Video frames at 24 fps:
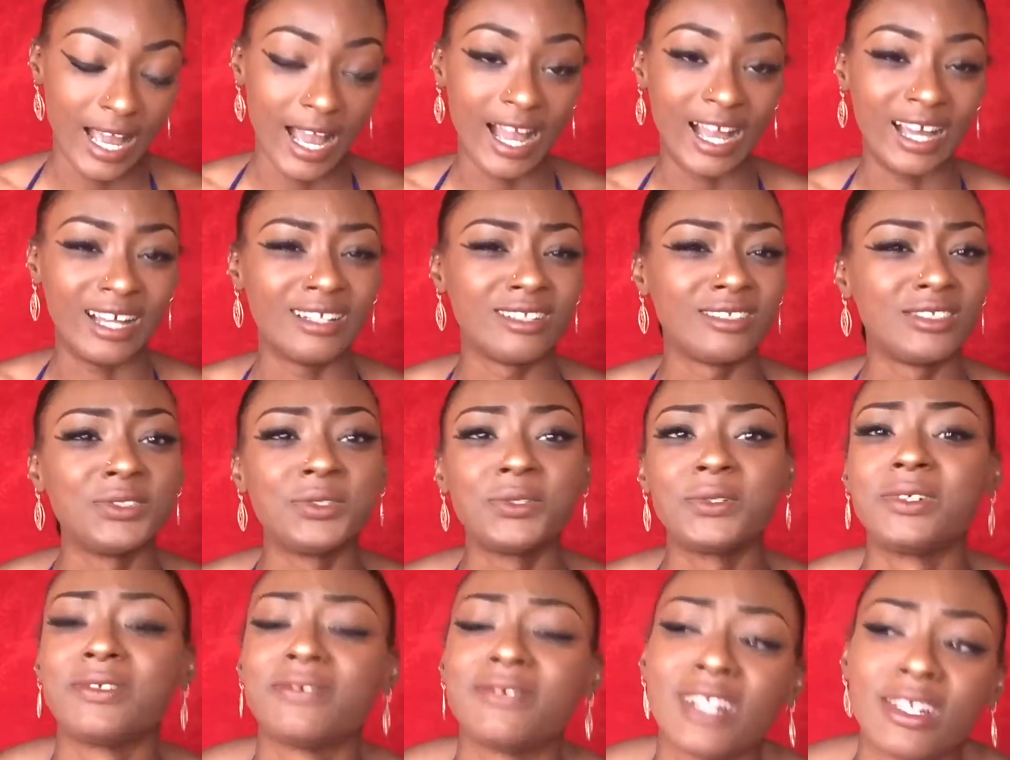And
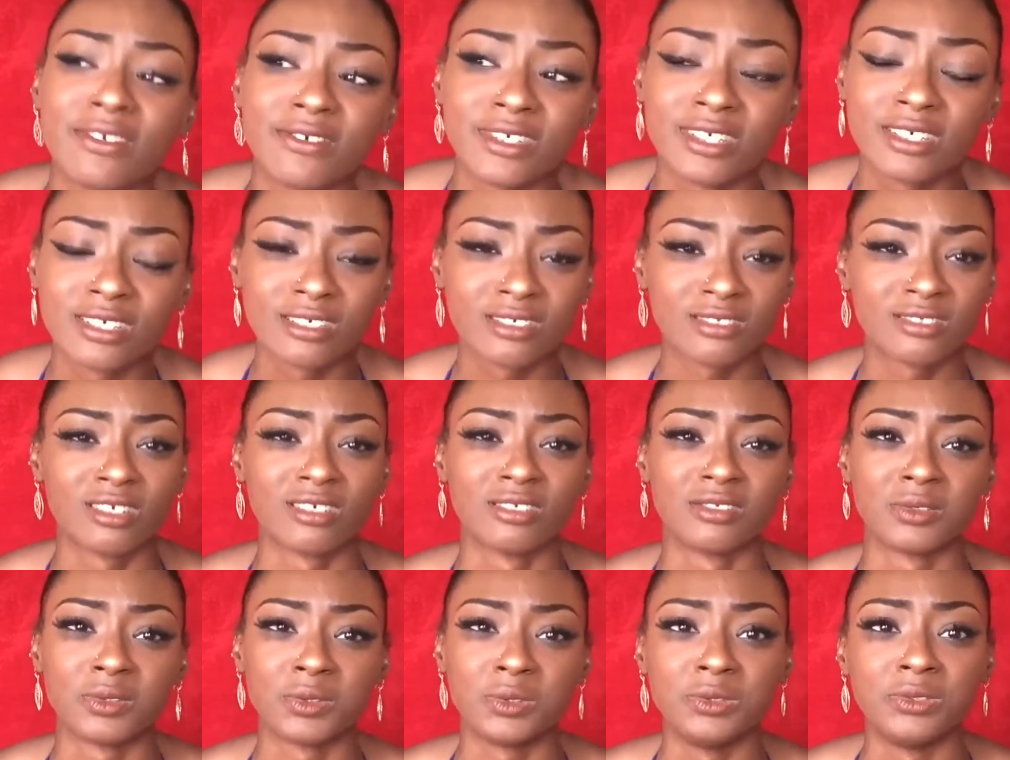no, I've never cooked
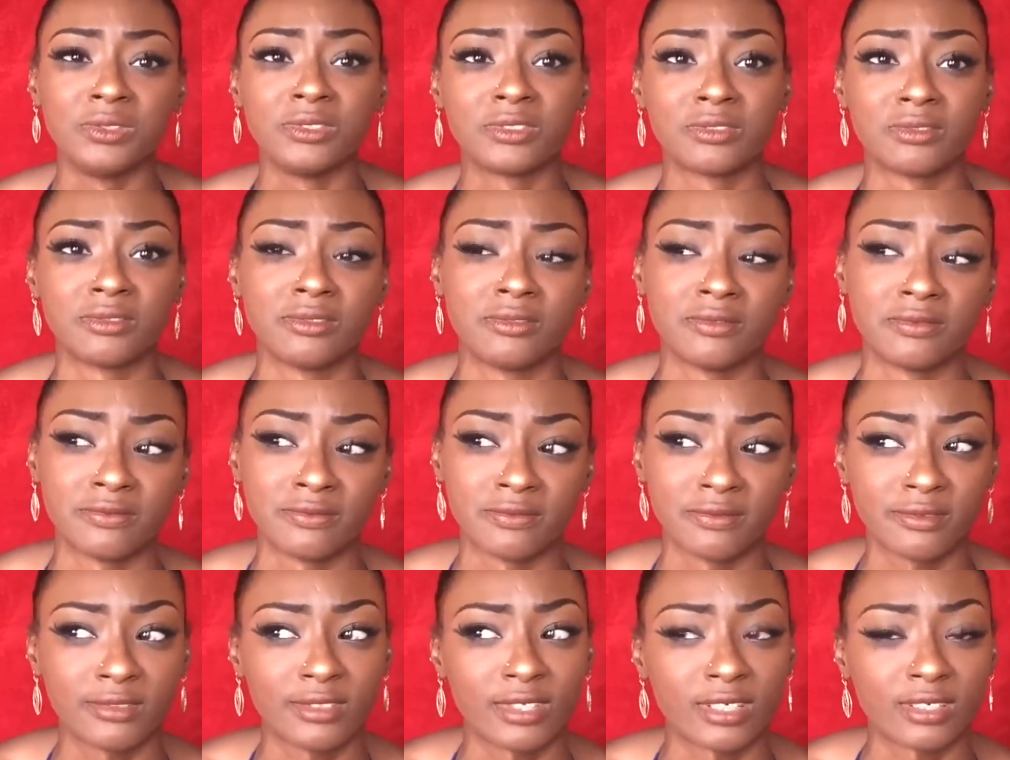on a coal stove.
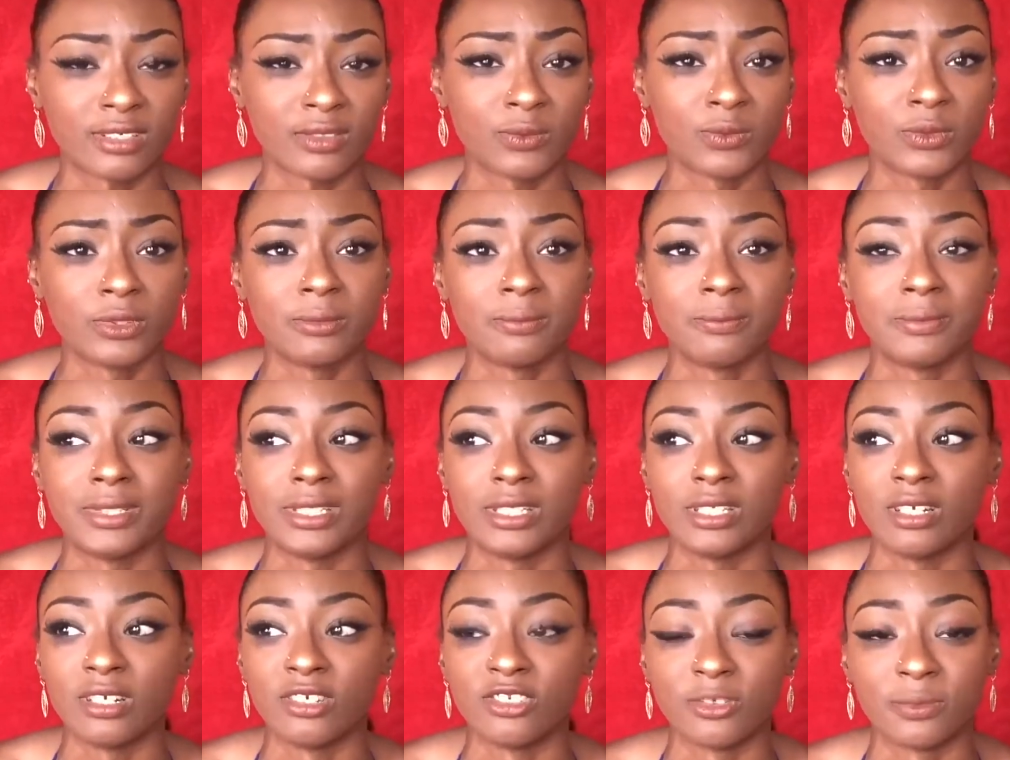I will
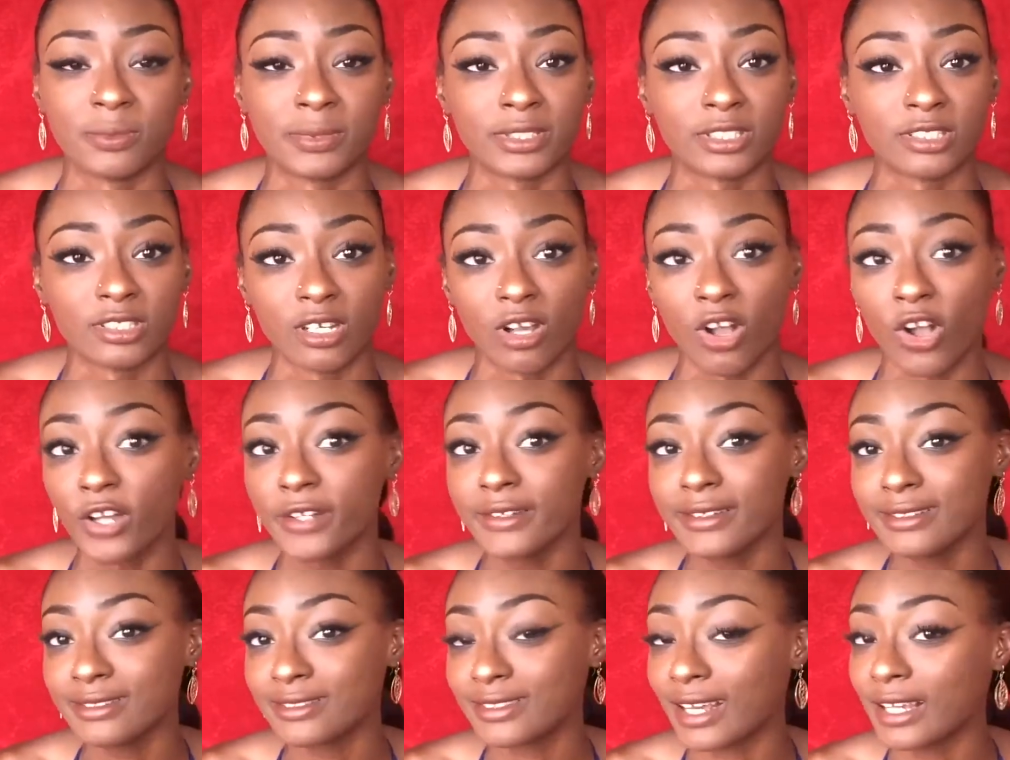be 100%
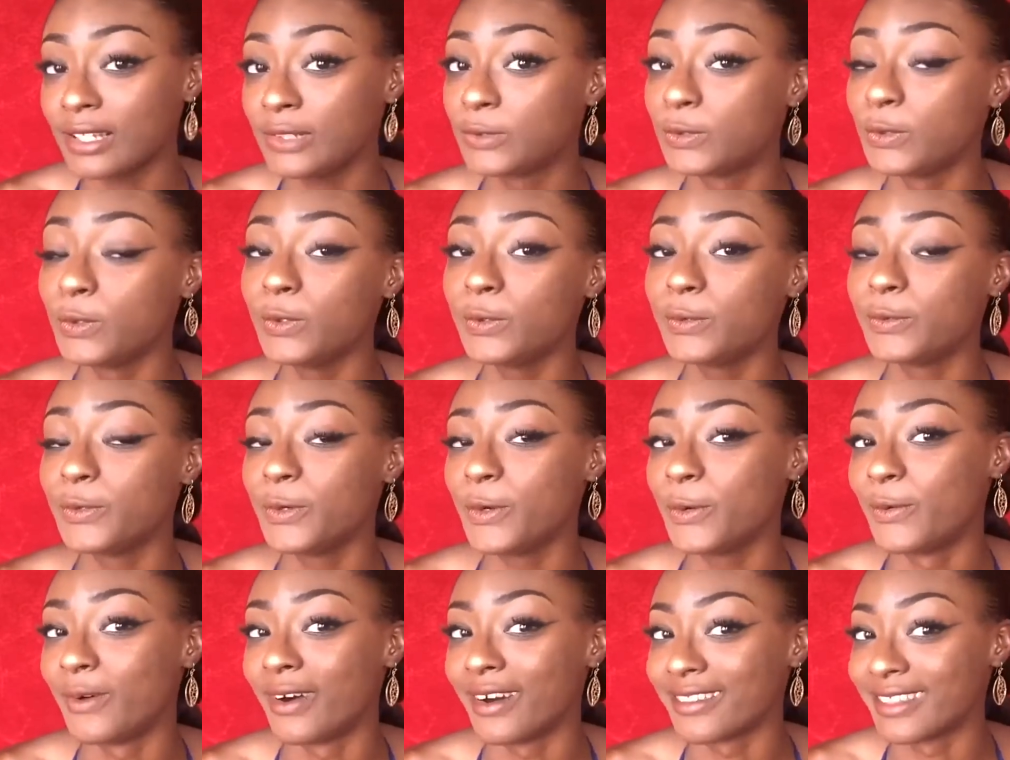honest, I don't
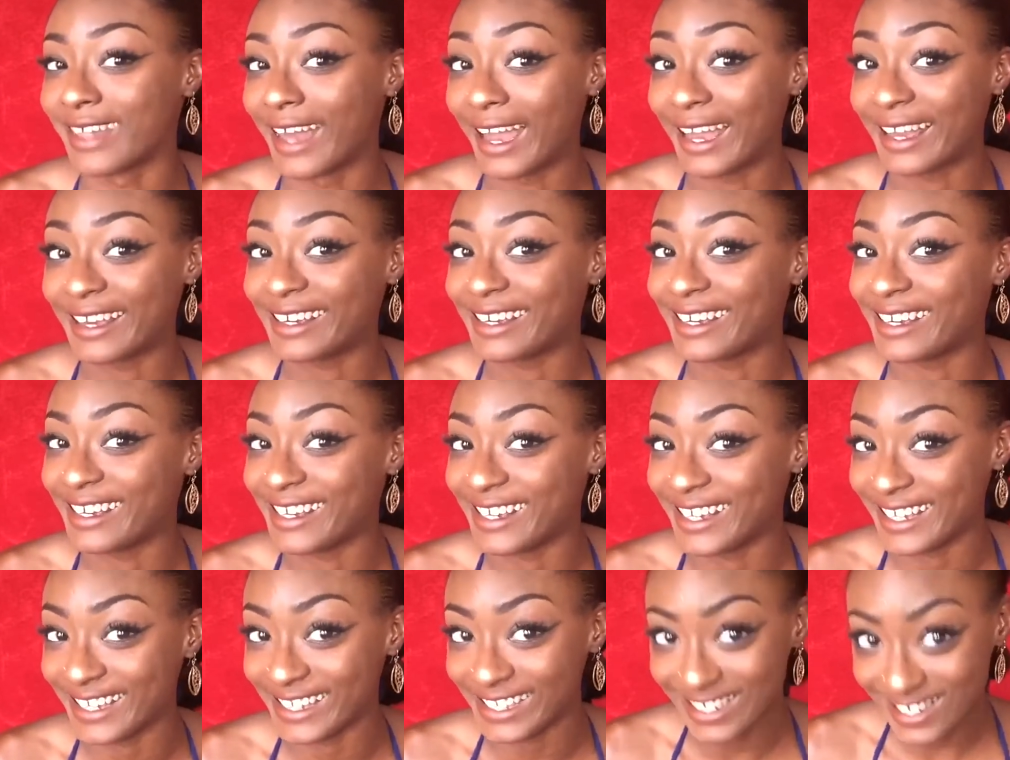know what that
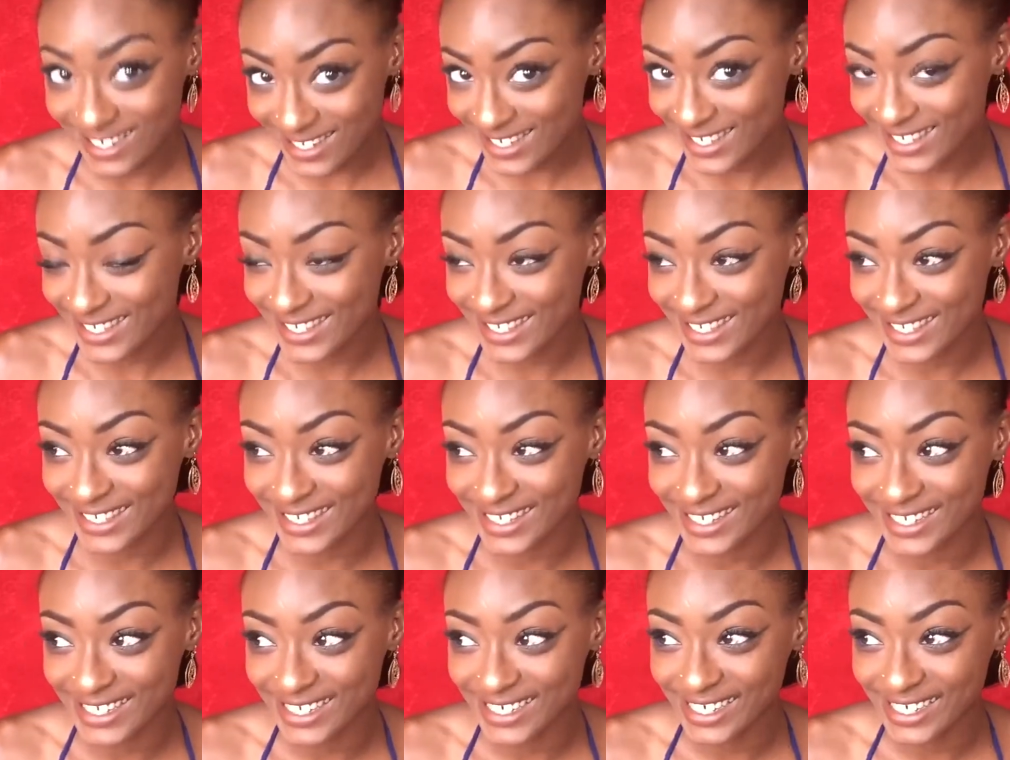is.